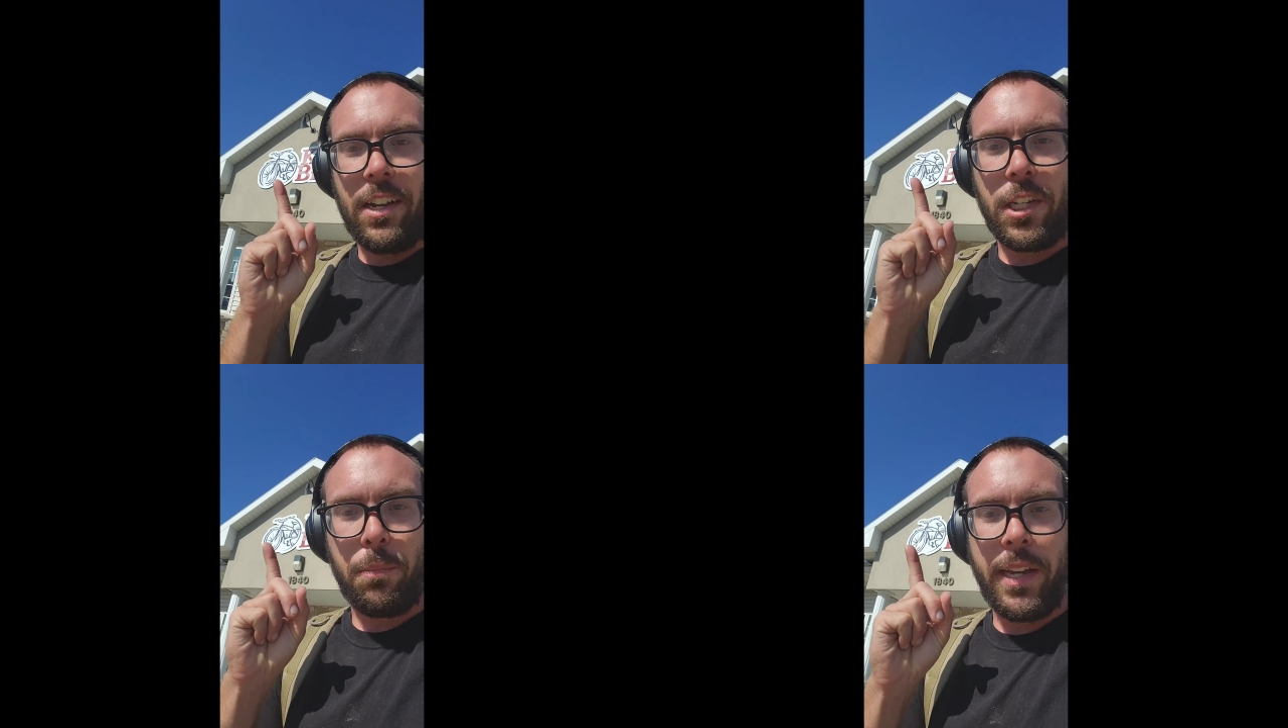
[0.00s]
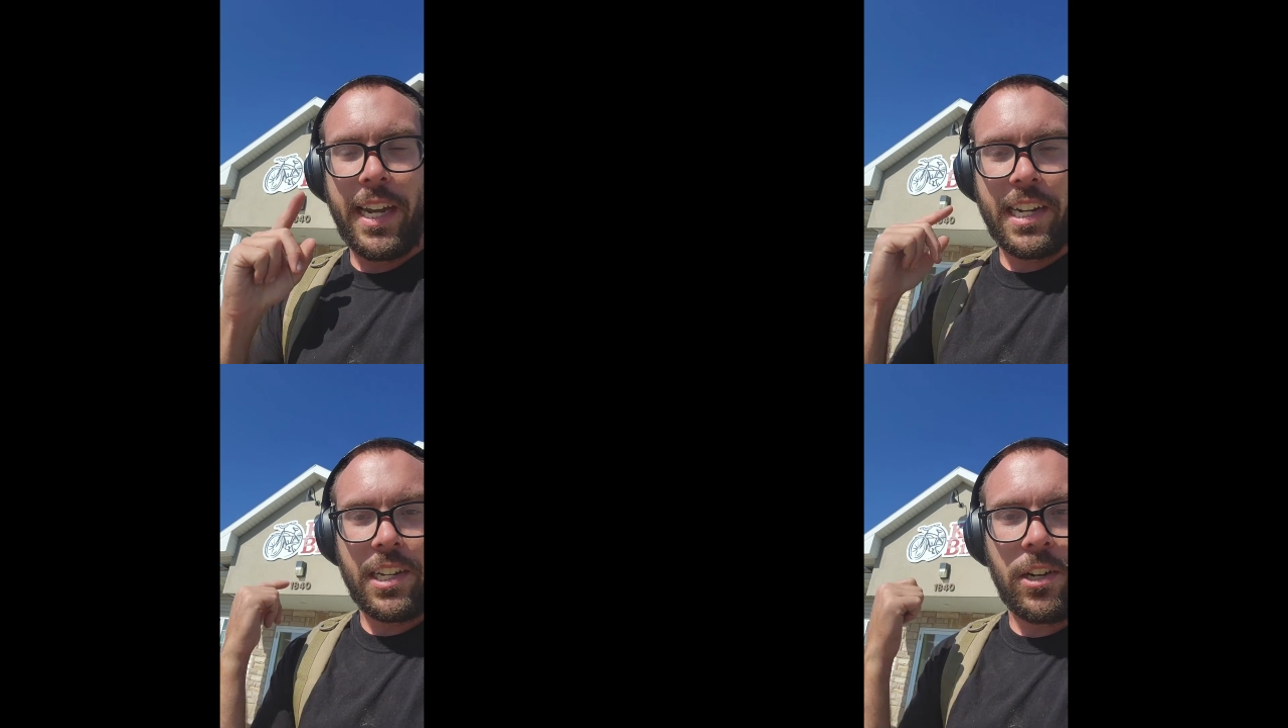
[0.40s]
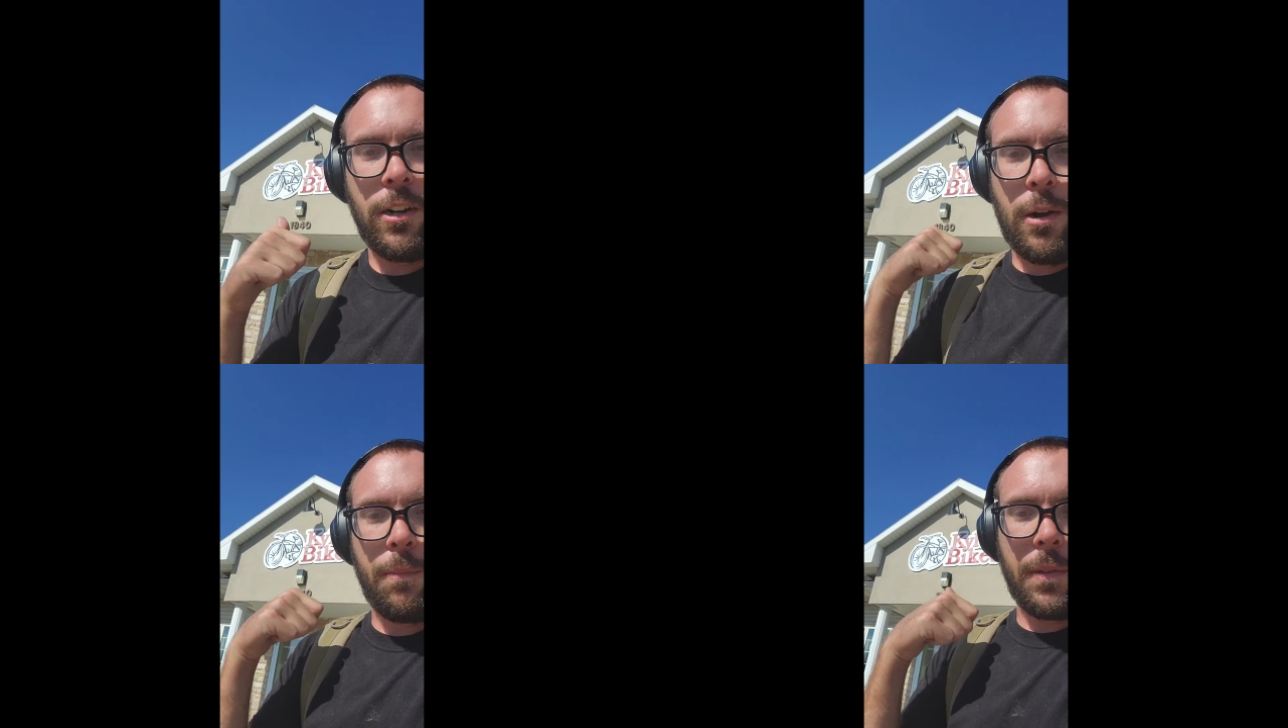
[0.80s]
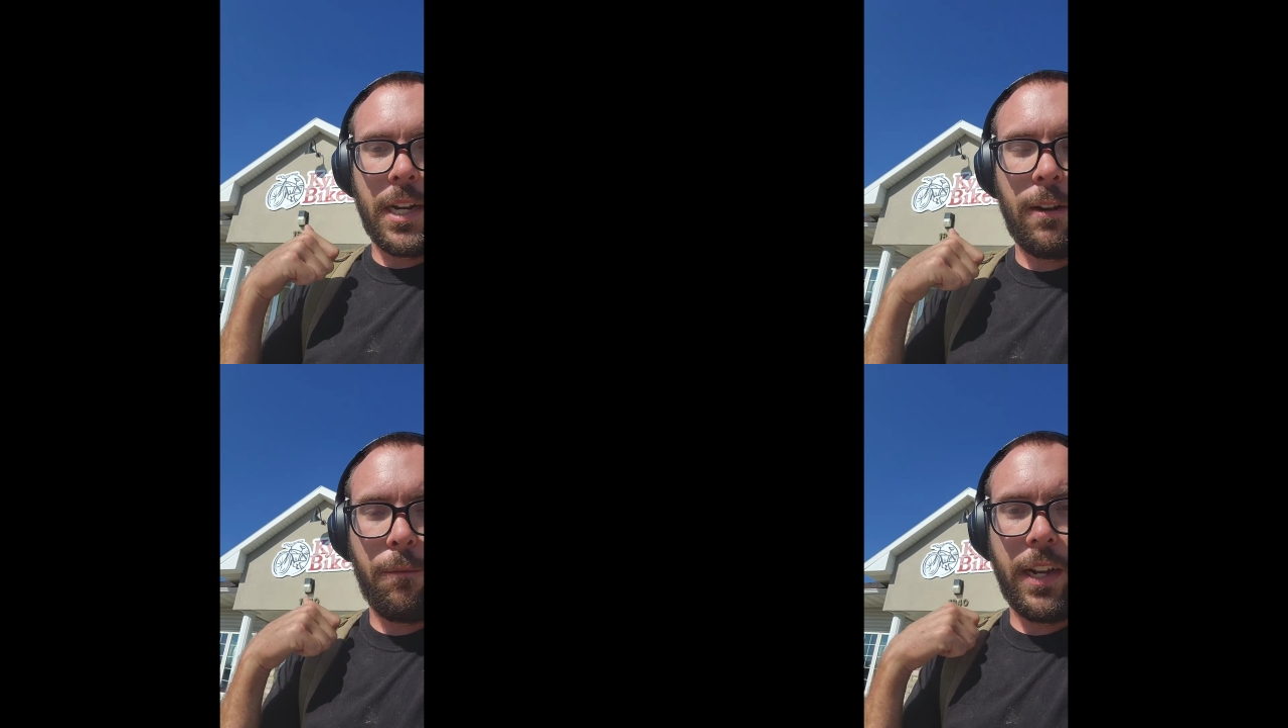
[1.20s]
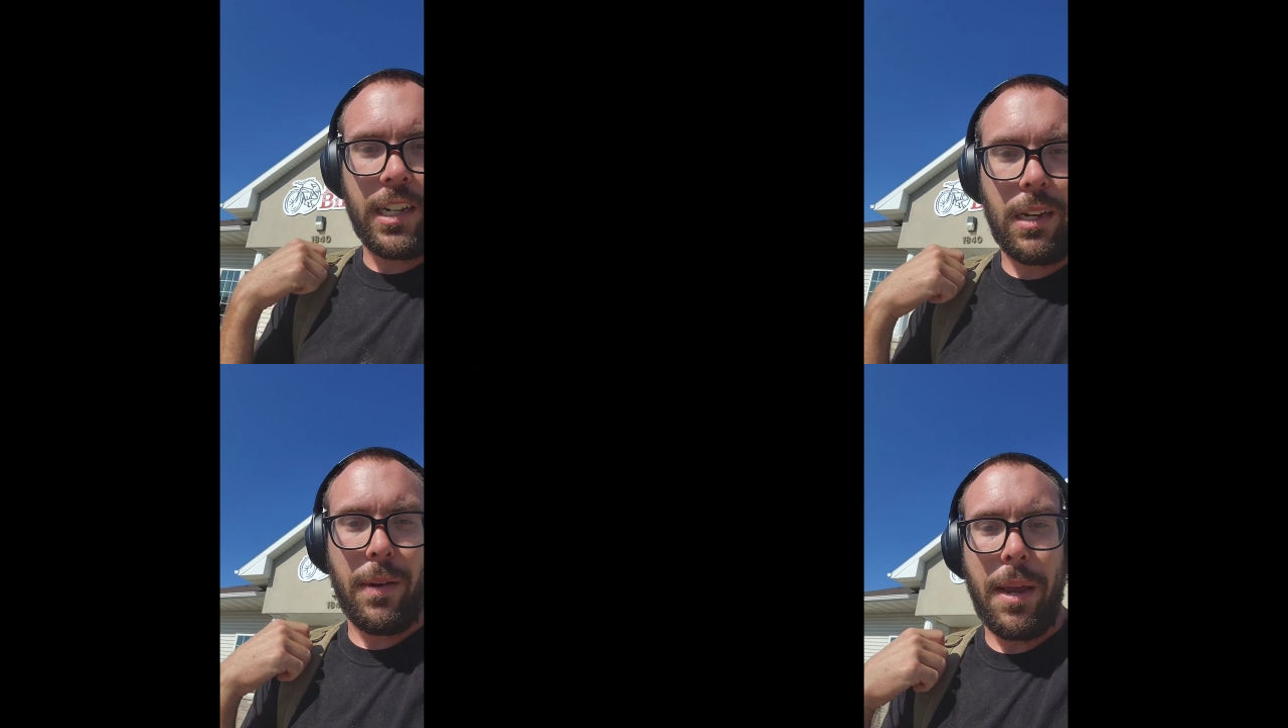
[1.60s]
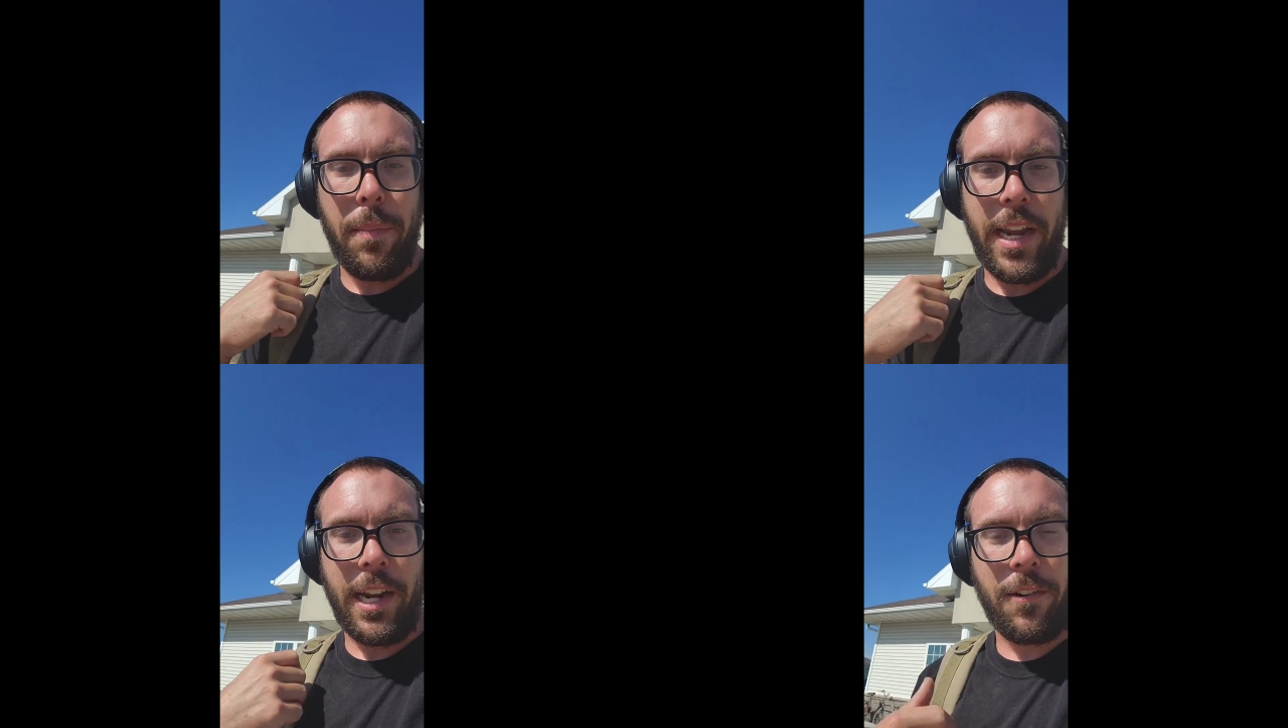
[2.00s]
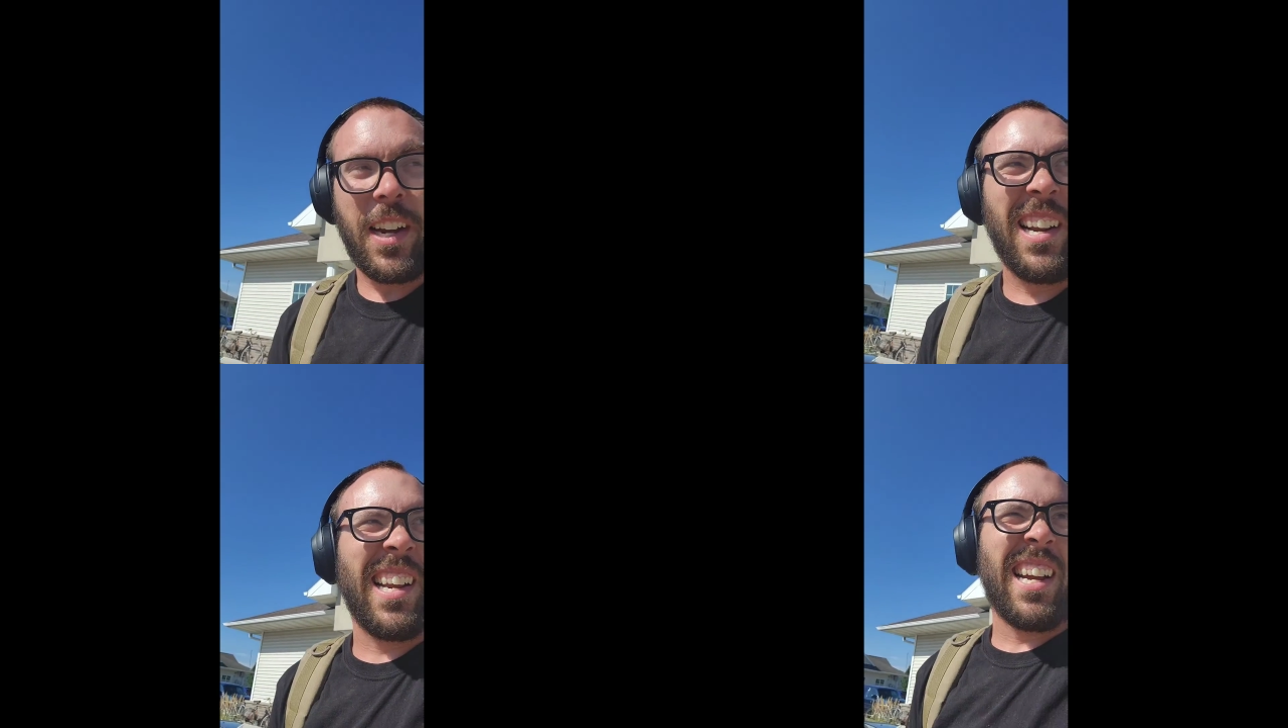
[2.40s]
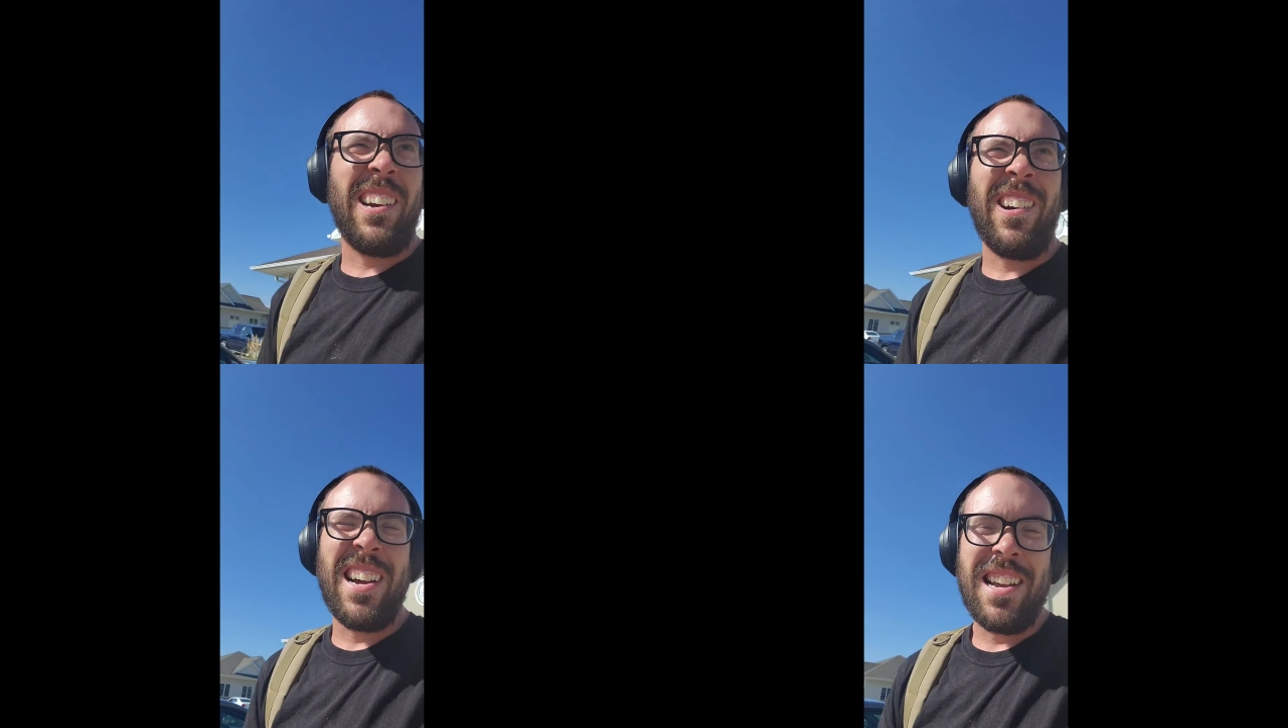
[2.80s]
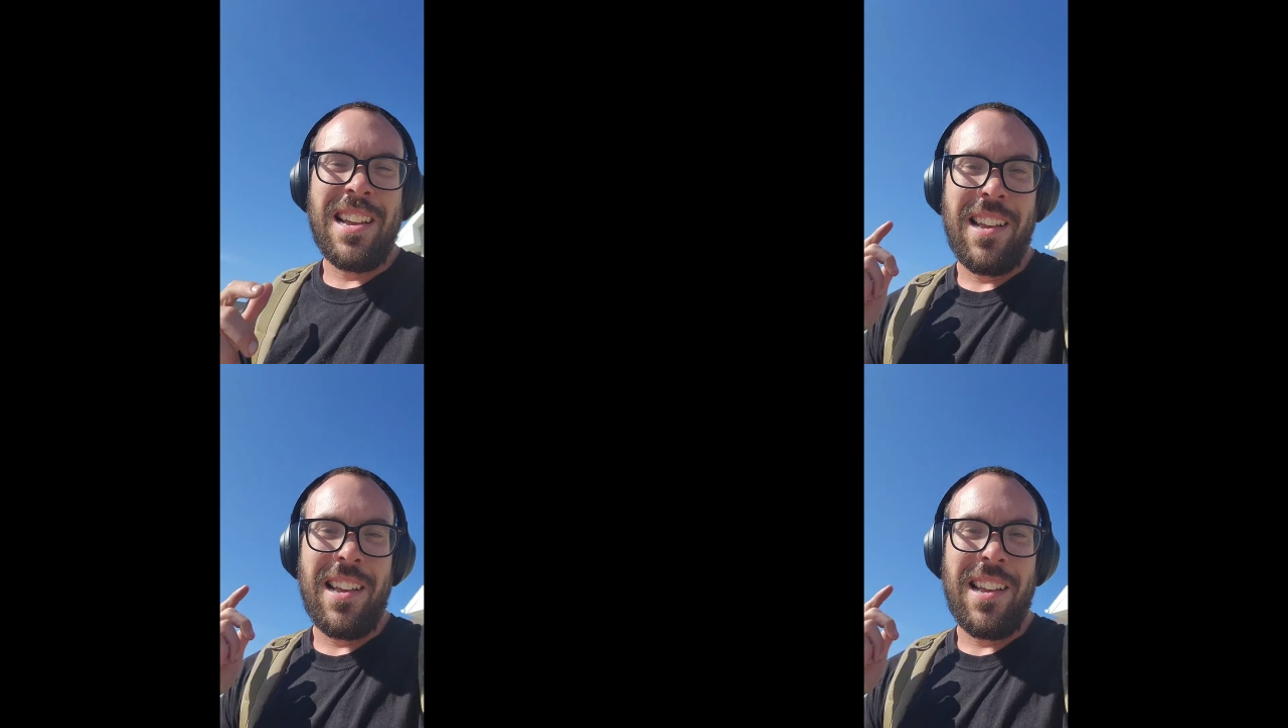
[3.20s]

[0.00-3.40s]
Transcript: Kyle's Bikes. They're up there fixing my bike right now.